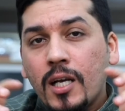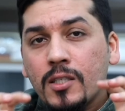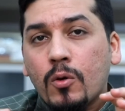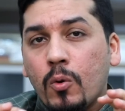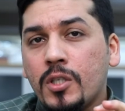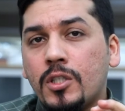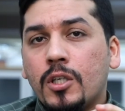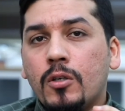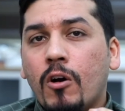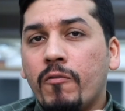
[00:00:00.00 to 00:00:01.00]
last
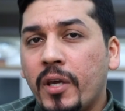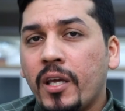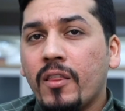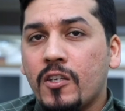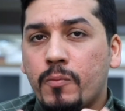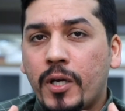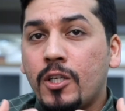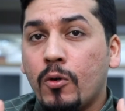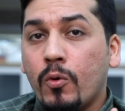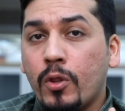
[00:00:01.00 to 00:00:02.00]
question of making things
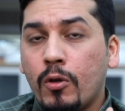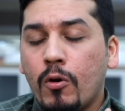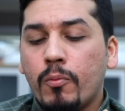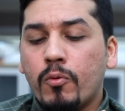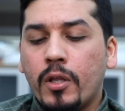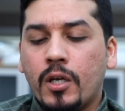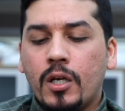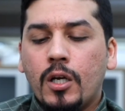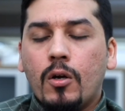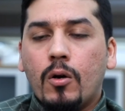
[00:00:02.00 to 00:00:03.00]
better with your brother
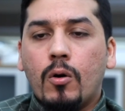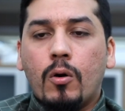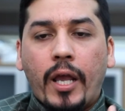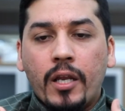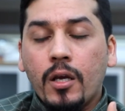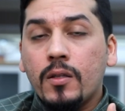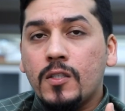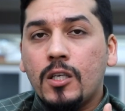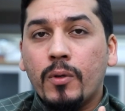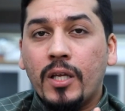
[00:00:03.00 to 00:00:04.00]
or any other
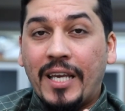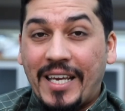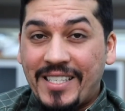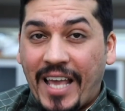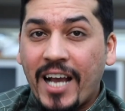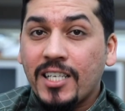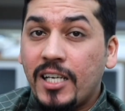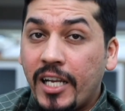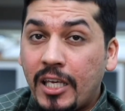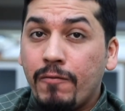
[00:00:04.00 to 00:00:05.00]
sibling is
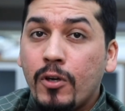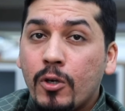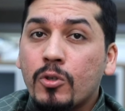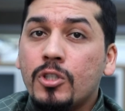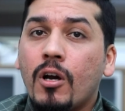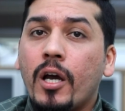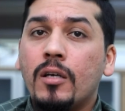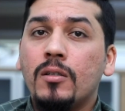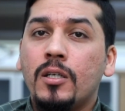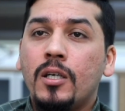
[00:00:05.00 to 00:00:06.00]
actually giving your
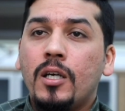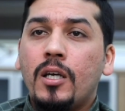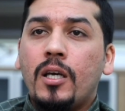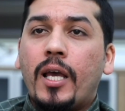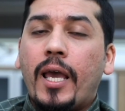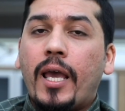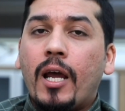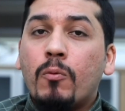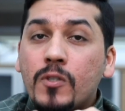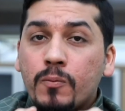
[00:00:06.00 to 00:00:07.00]
child
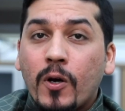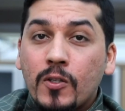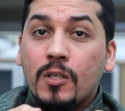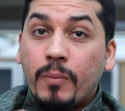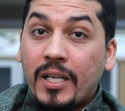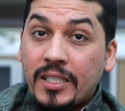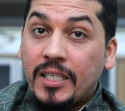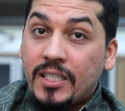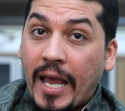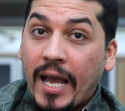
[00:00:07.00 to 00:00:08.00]
a responsibility
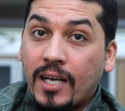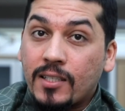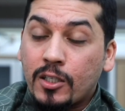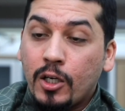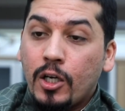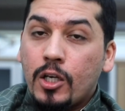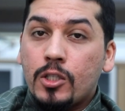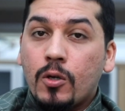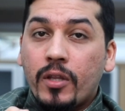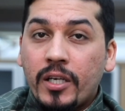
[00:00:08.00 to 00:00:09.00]
task.
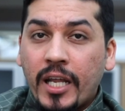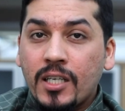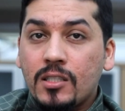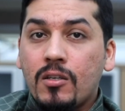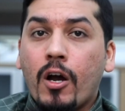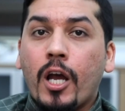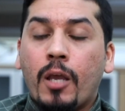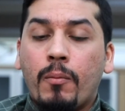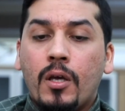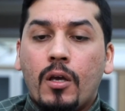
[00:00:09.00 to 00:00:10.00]
So the next
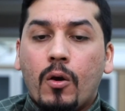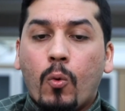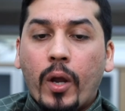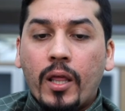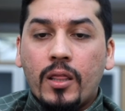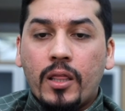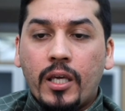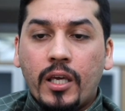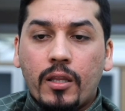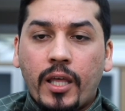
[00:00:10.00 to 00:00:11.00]
time when
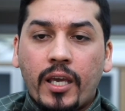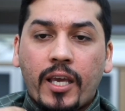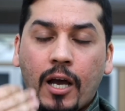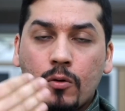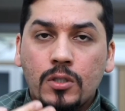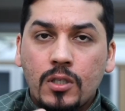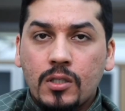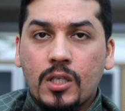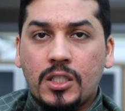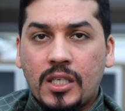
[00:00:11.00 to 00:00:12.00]
they encounter
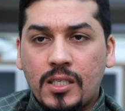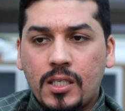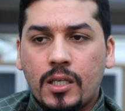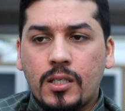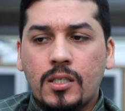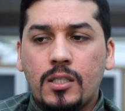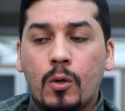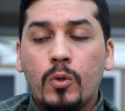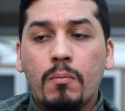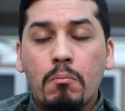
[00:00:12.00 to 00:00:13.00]
such incidents, they
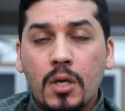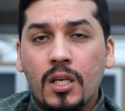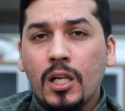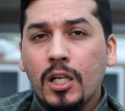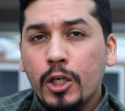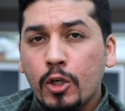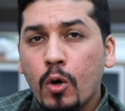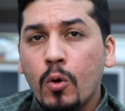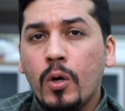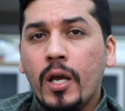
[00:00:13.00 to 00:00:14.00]
would immediately
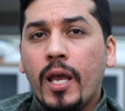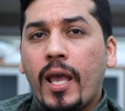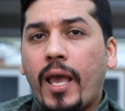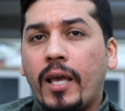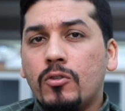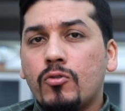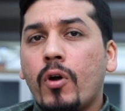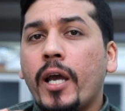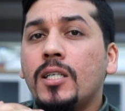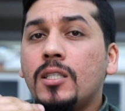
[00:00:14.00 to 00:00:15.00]
go and
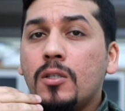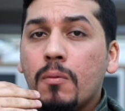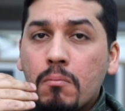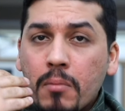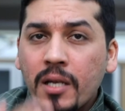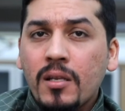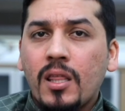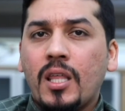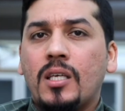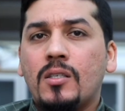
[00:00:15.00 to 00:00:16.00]
try to mend
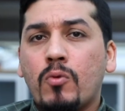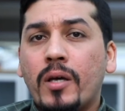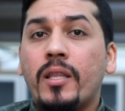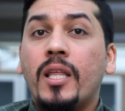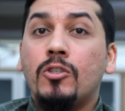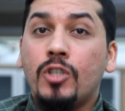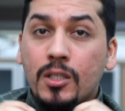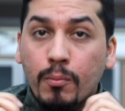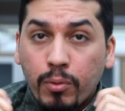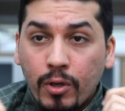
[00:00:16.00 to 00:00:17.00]
things rather than
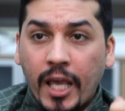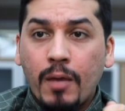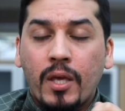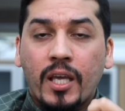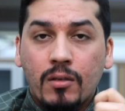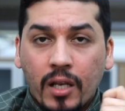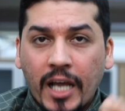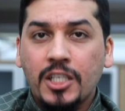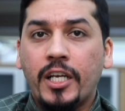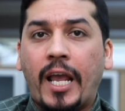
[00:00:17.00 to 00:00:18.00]
just blaming and
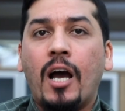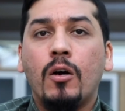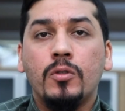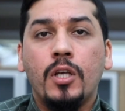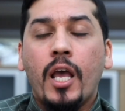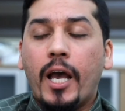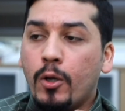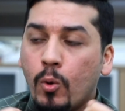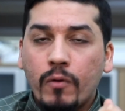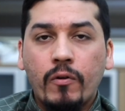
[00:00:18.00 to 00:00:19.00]
lashing out at
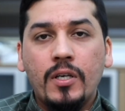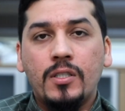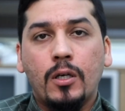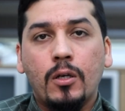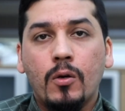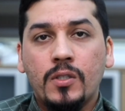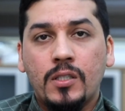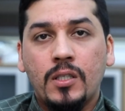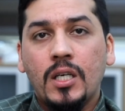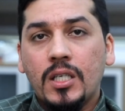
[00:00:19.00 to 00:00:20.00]
whoever is the
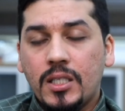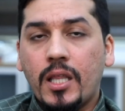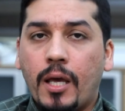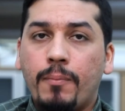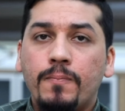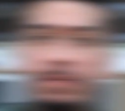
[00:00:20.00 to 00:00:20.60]
closest to them.